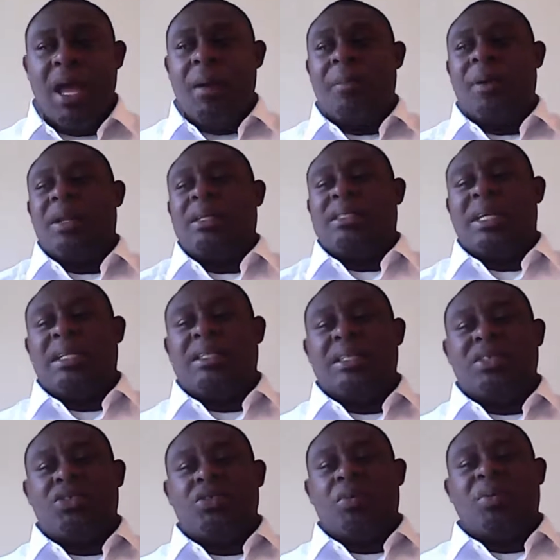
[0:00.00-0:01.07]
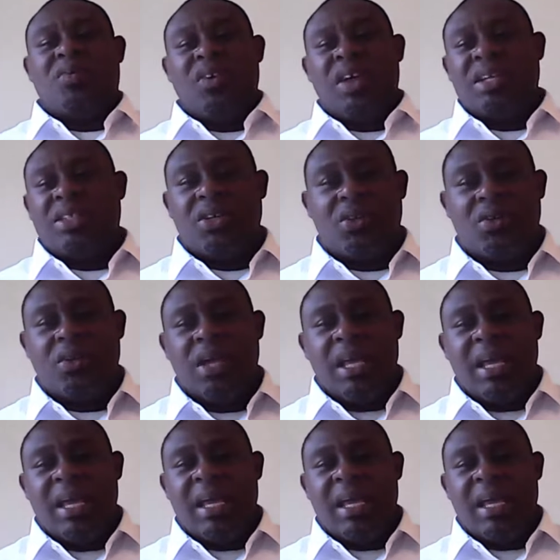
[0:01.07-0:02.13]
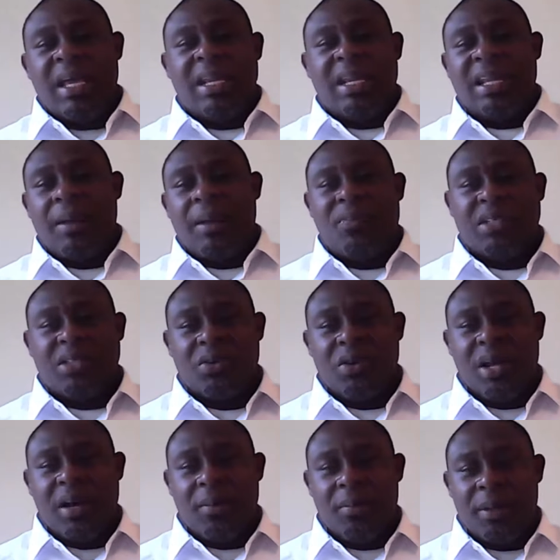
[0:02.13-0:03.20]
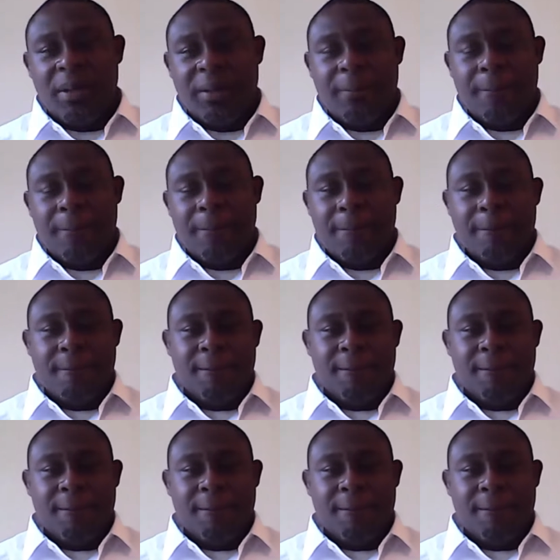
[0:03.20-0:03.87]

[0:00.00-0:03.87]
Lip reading: I'm going to take this to a professional and let that professional help me.